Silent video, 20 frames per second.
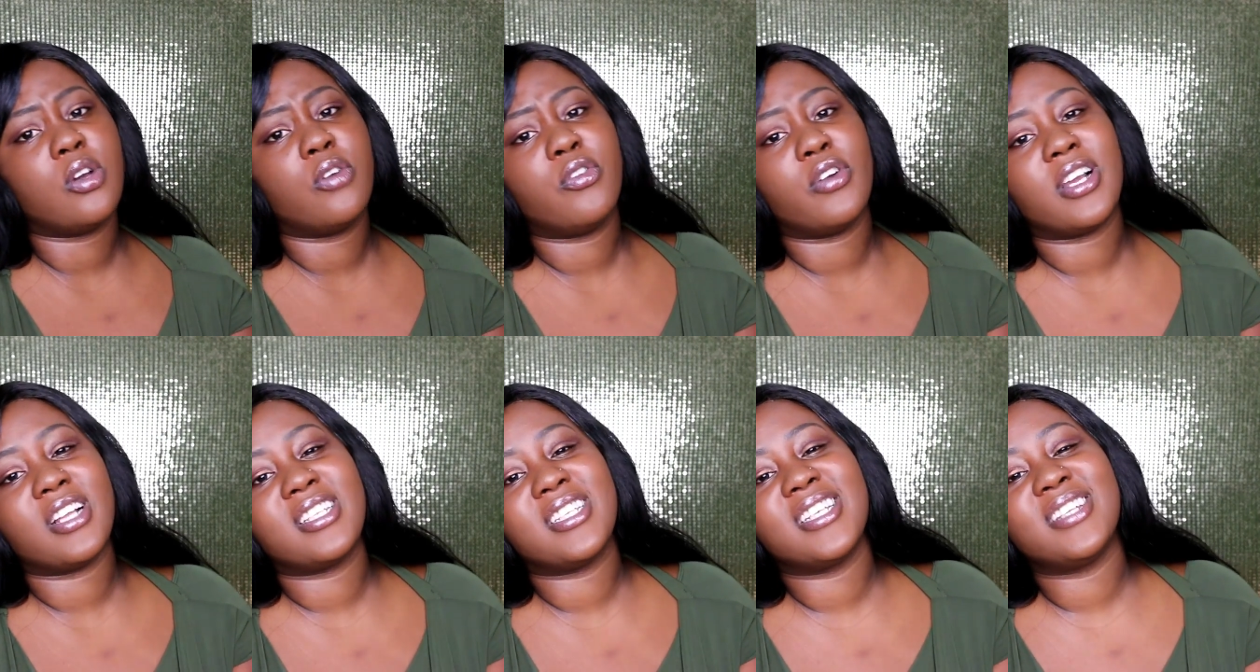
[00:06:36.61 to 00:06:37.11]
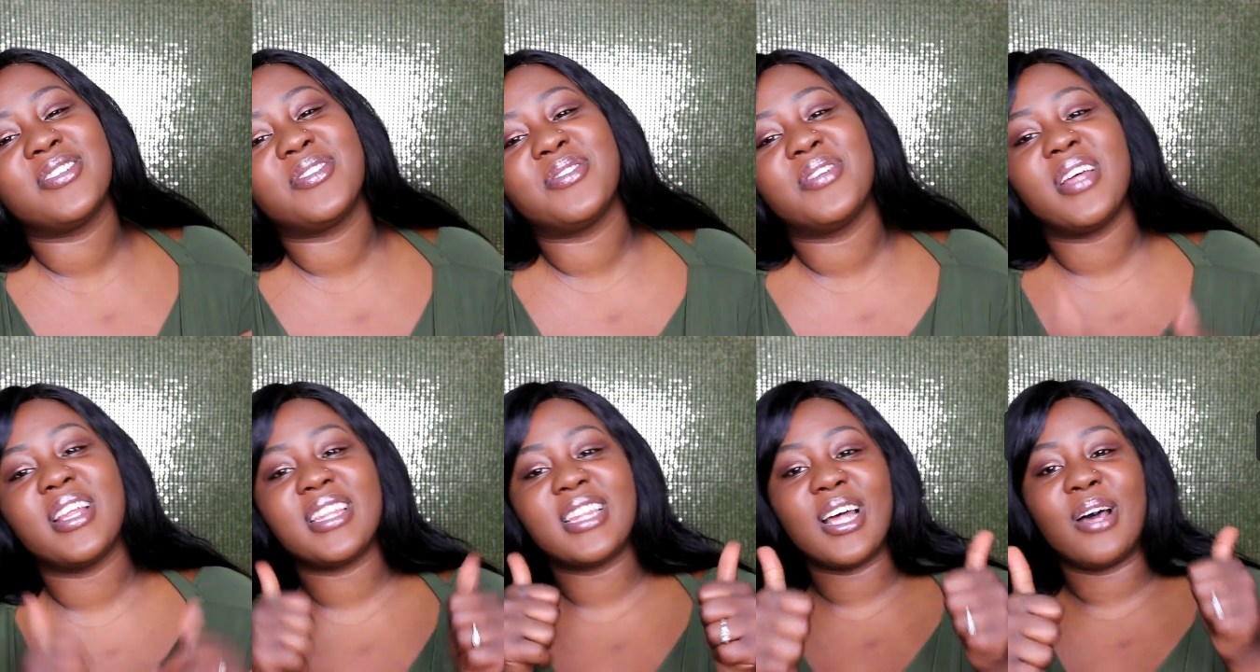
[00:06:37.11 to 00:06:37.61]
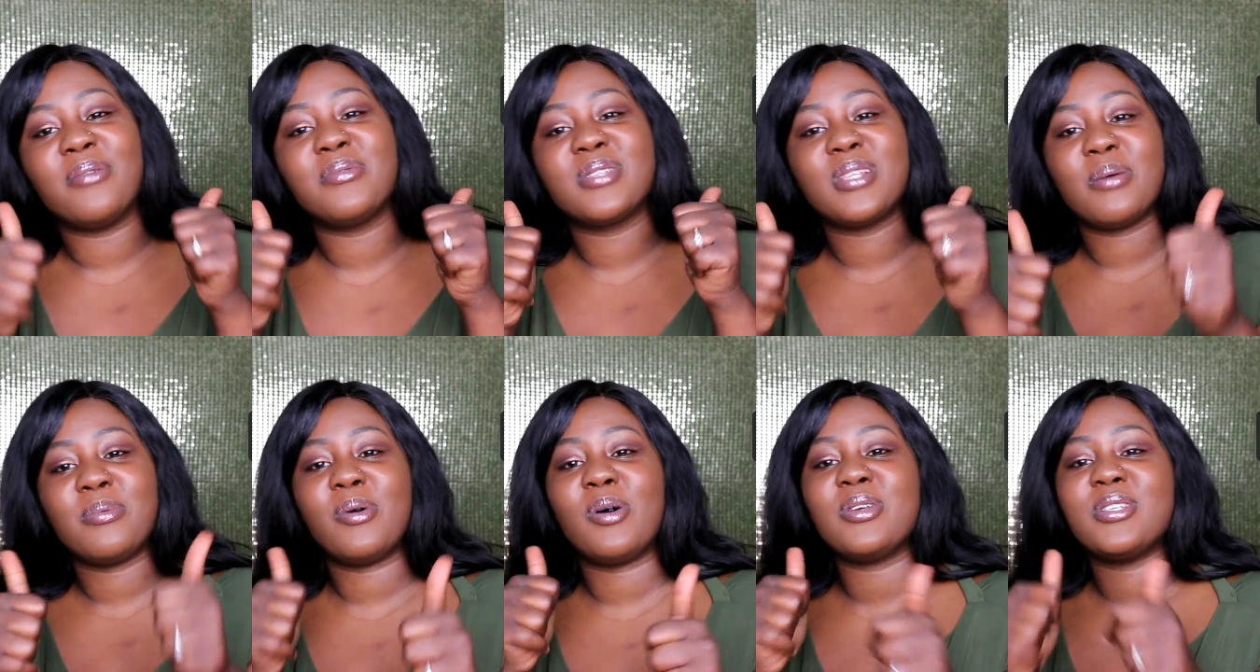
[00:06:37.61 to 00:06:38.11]
Don't forget to give this video a thumbs
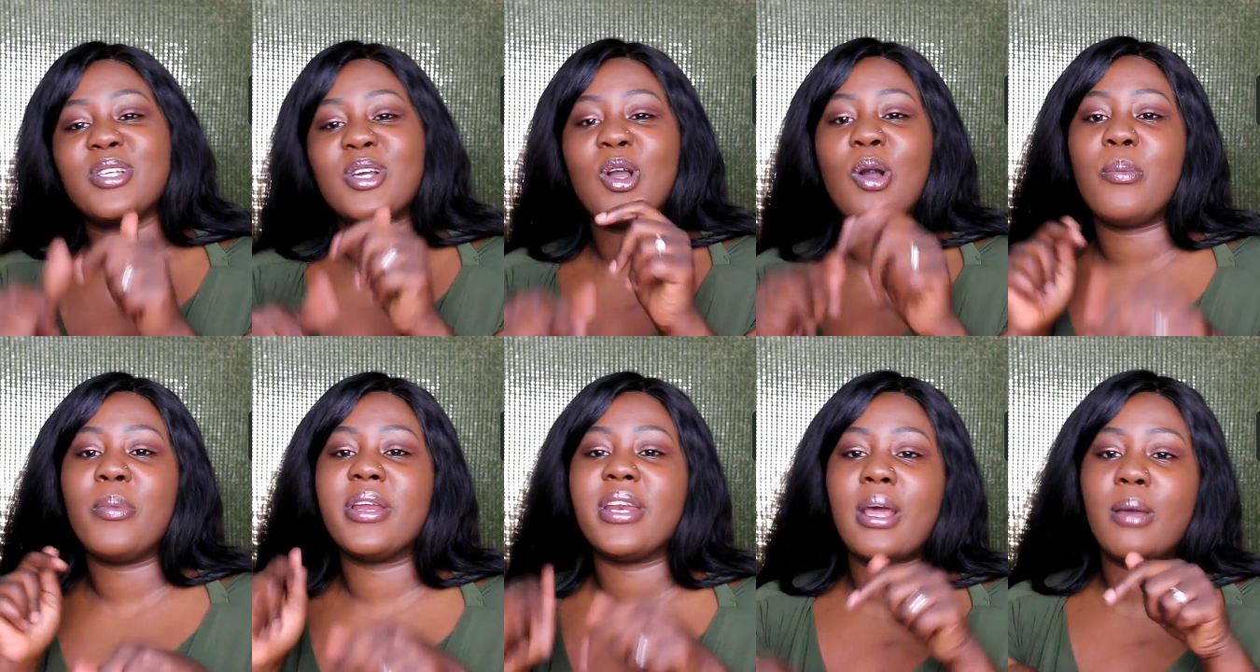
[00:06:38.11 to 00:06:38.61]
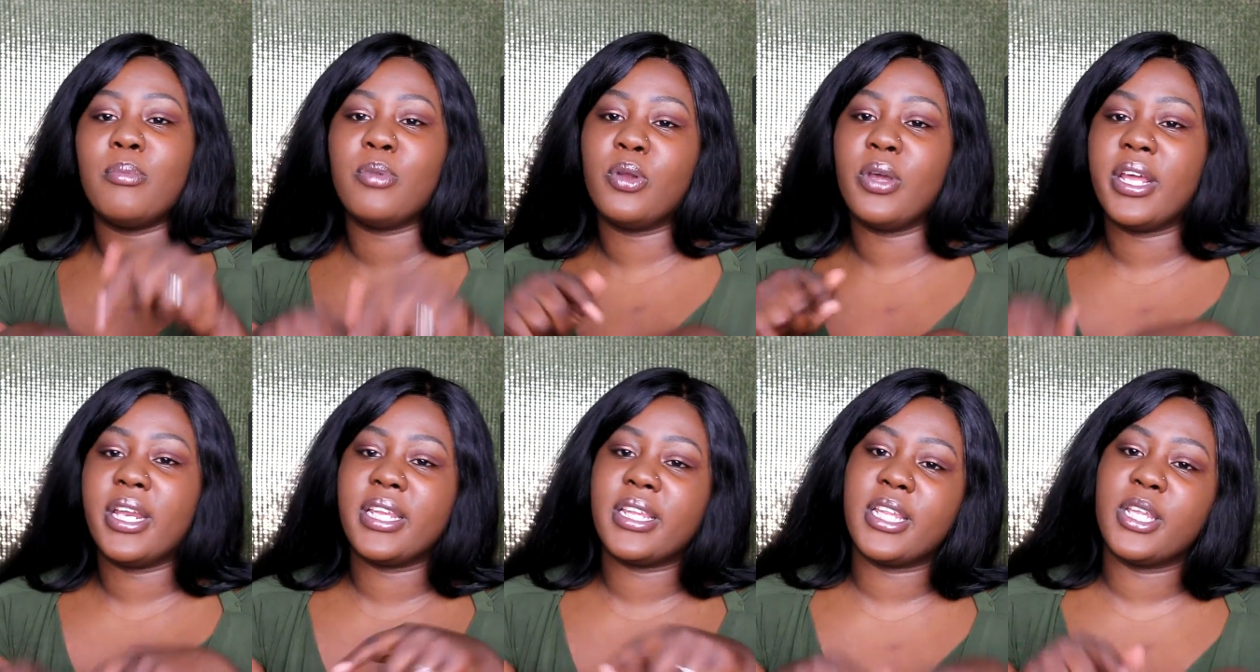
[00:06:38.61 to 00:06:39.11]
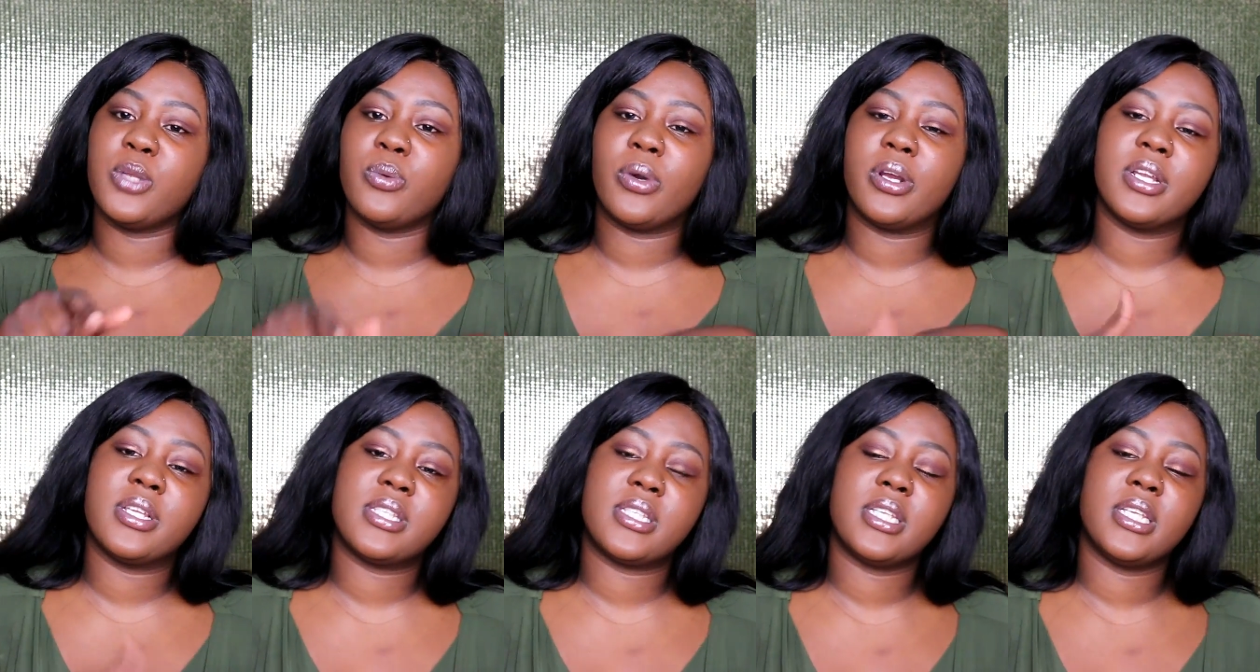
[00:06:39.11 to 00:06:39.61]
up. Also, comment down below anything you
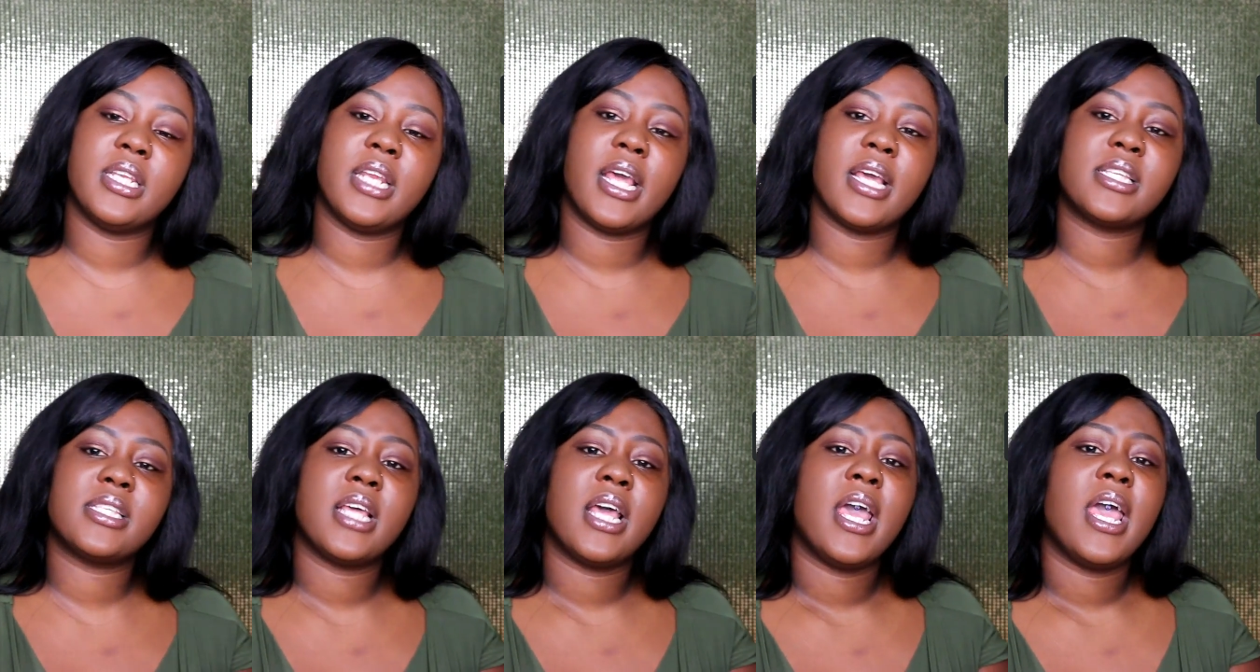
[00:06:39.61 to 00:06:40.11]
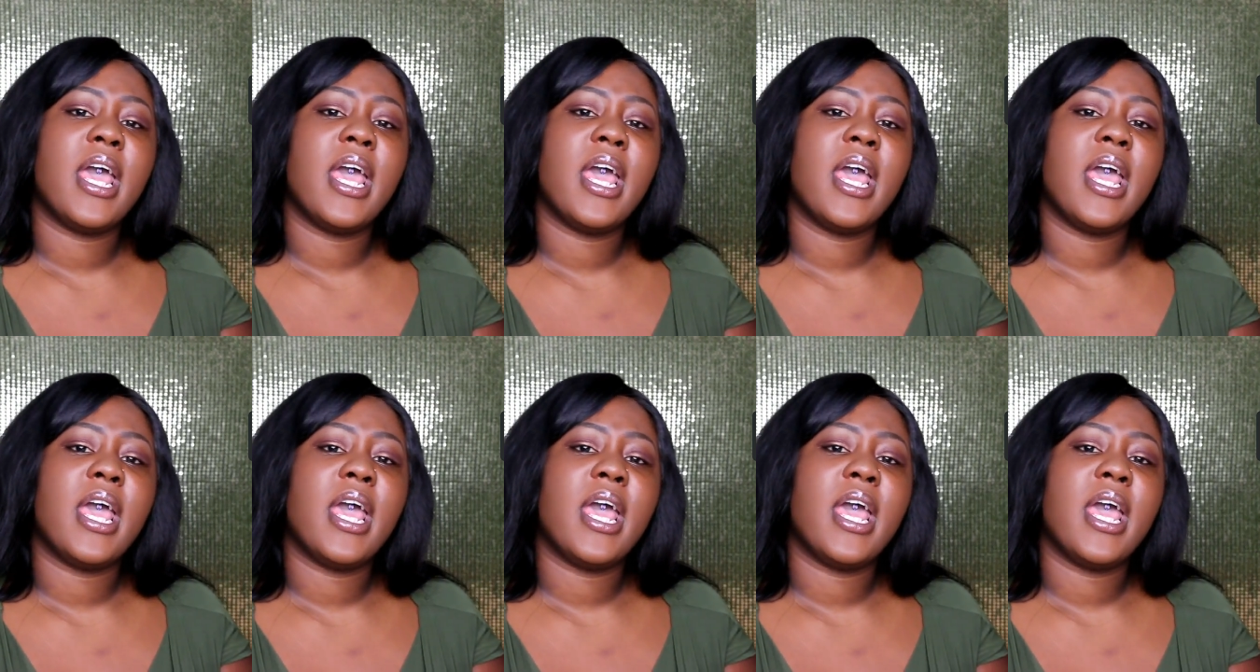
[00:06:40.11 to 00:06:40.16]
want to see next.